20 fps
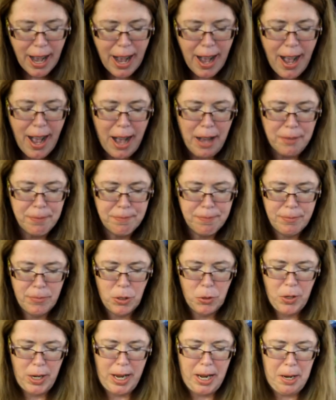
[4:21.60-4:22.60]
Ah,
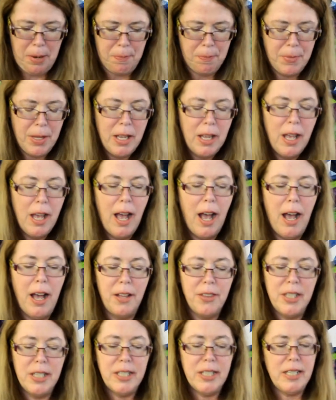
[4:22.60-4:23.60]
okay.
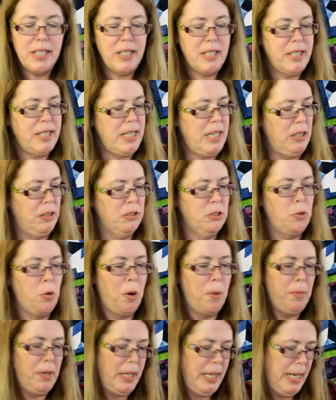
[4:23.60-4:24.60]
This is sealed.
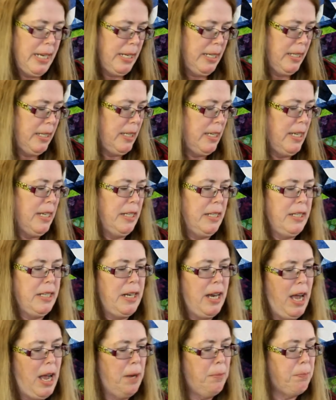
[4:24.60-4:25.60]
Normally it's
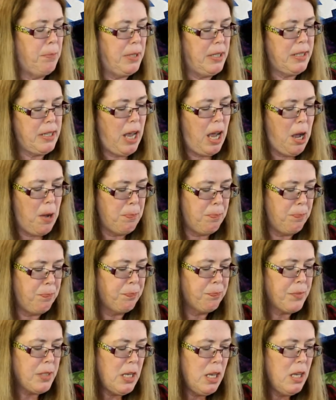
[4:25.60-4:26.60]
not, but
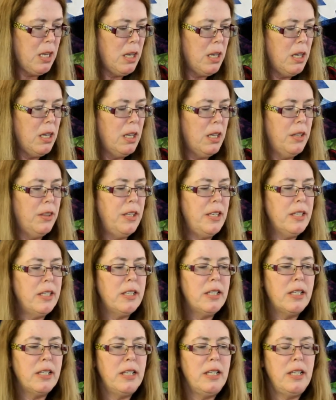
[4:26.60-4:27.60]

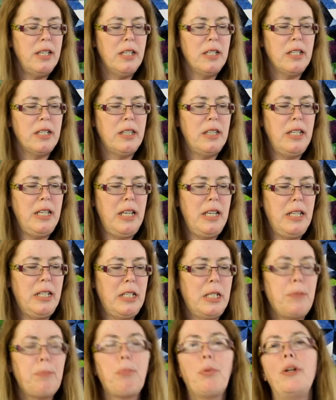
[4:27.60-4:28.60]
this is the
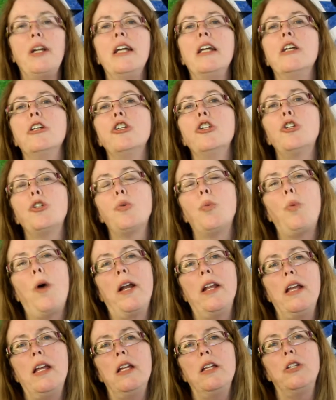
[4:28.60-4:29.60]
Spring
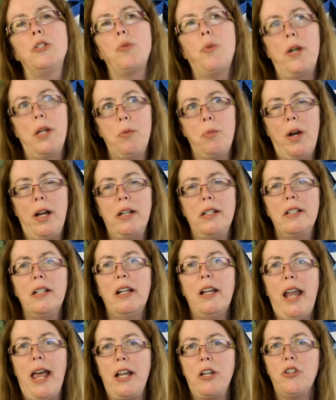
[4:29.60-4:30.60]
2021
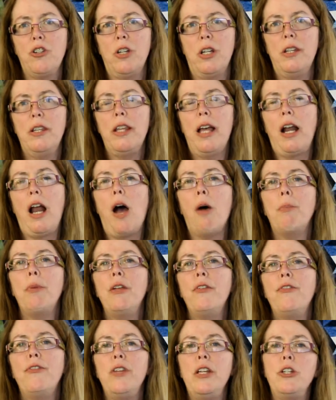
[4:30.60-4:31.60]
collection that I'll
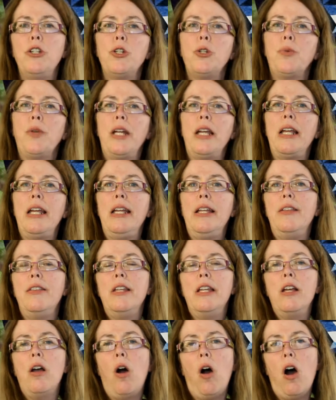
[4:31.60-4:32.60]
be featuring in
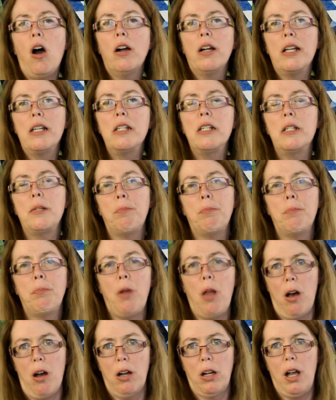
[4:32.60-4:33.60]
the August
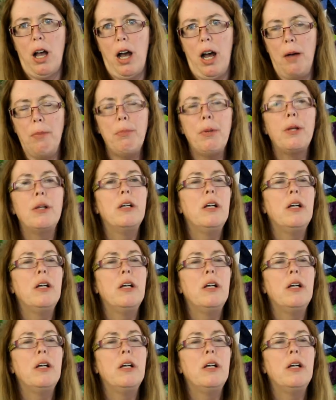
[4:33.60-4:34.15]
blog hop.